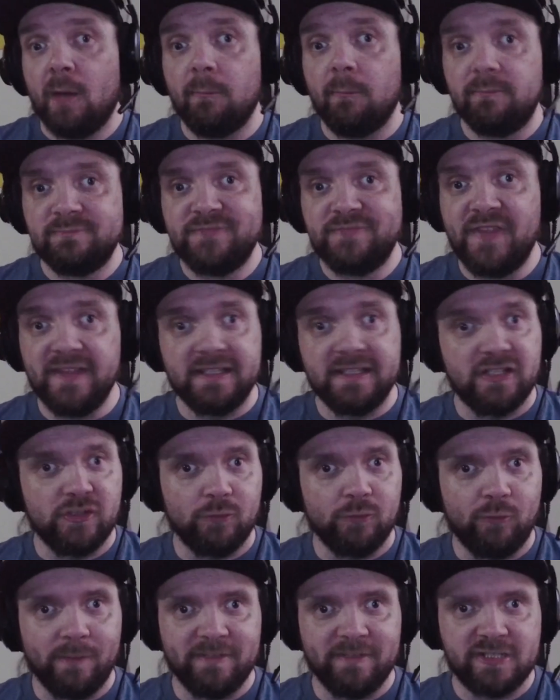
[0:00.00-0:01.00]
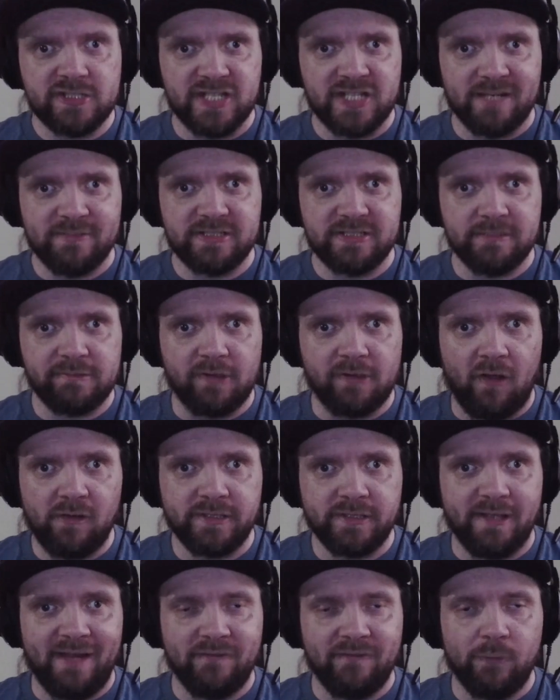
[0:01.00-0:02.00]
the new Women's Championships
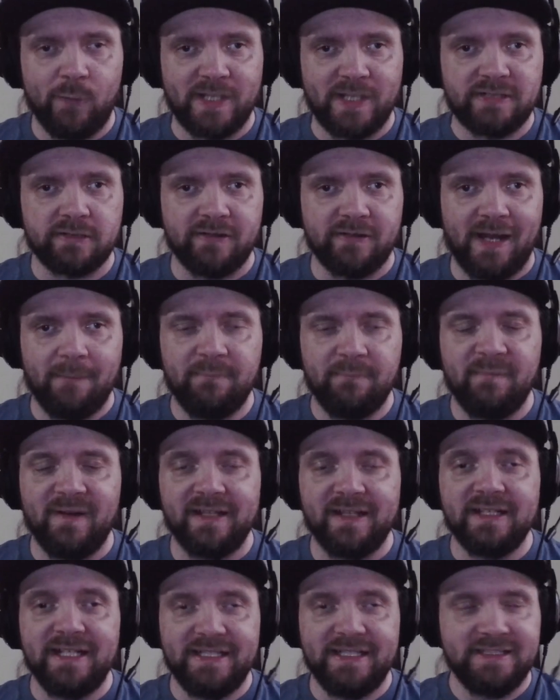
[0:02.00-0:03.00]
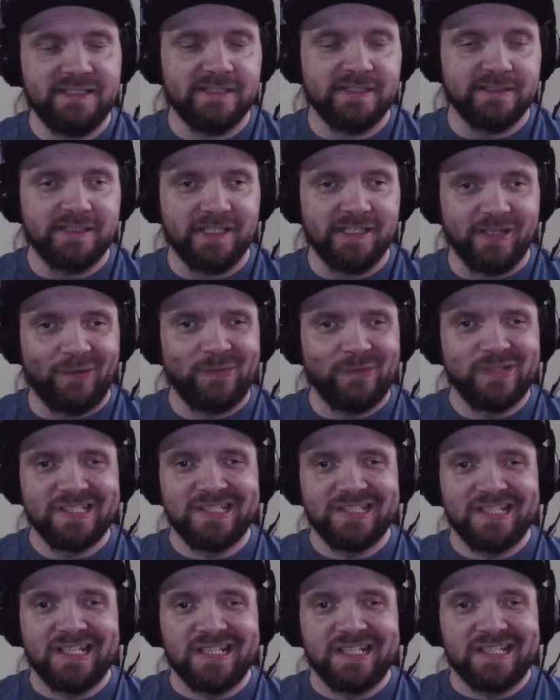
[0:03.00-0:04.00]
also have the white strap, but
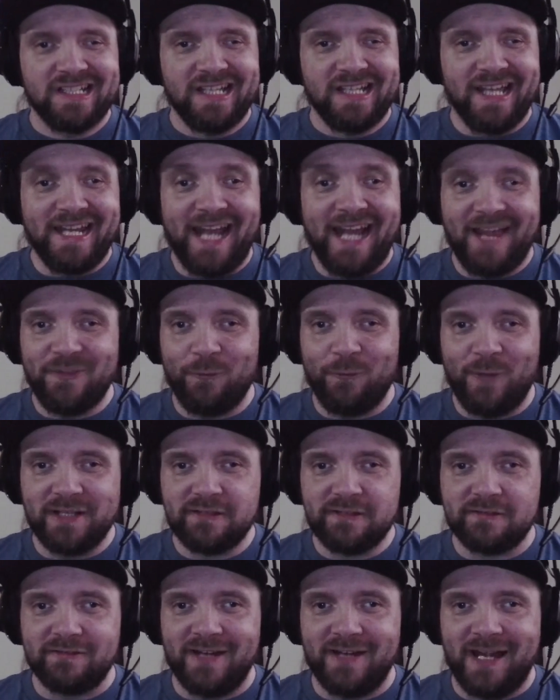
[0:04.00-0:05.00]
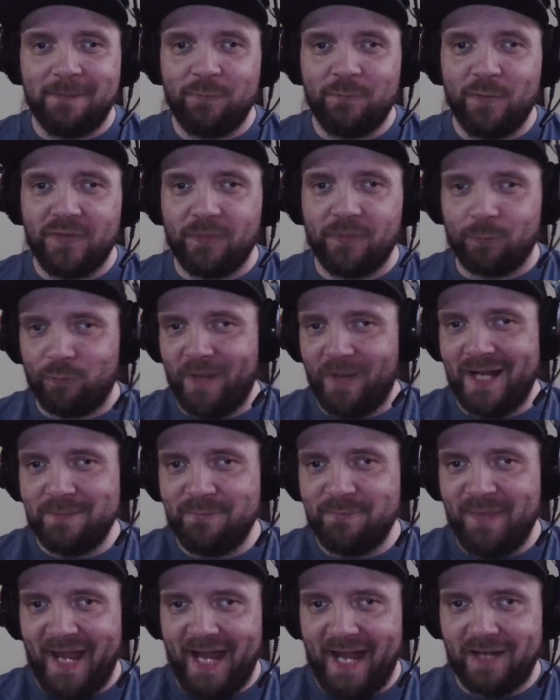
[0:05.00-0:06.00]
it had the white strap with the red
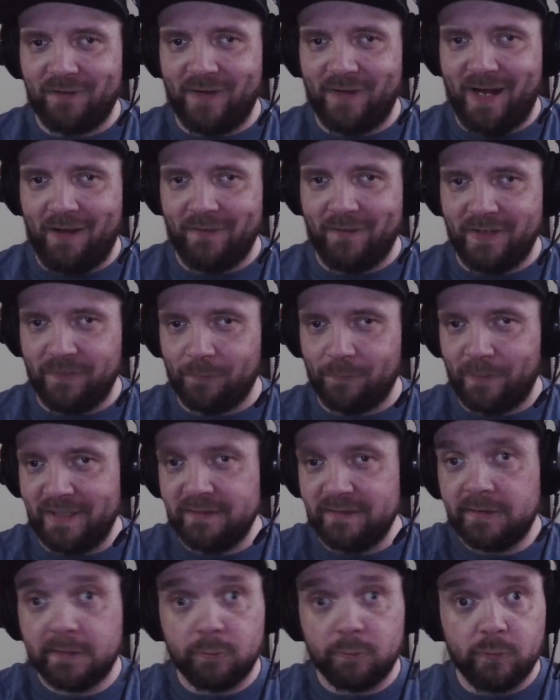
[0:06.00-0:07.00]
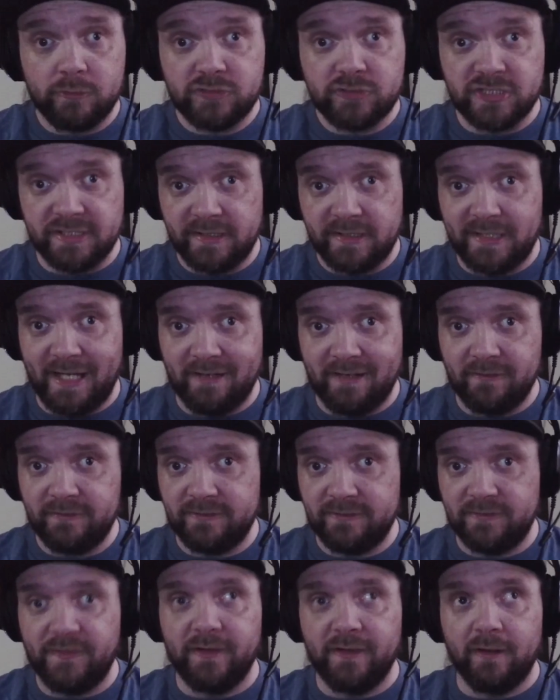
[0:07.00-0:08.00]
background and the red swoosh instead of
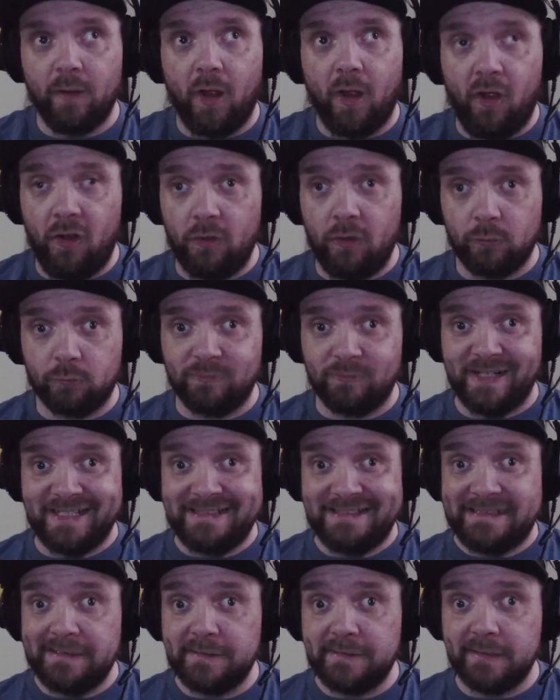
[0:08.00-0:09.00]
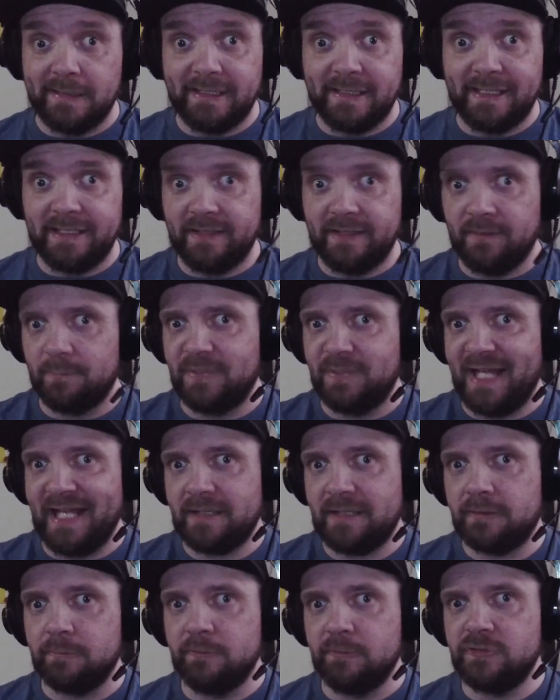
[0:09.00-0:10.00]
the all red design and the black
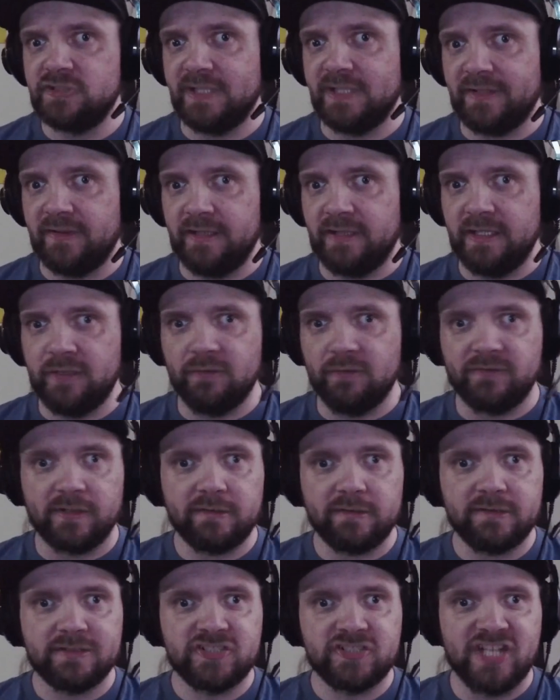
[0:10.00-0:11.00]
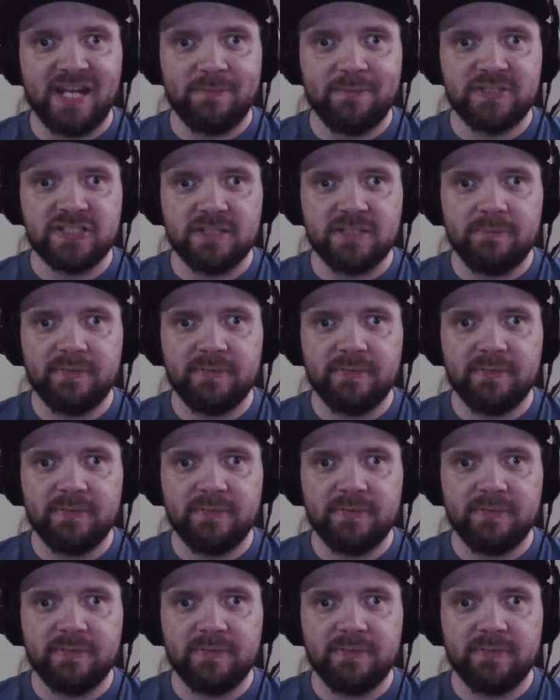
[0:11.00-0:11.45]
swoosh like the Universal Championship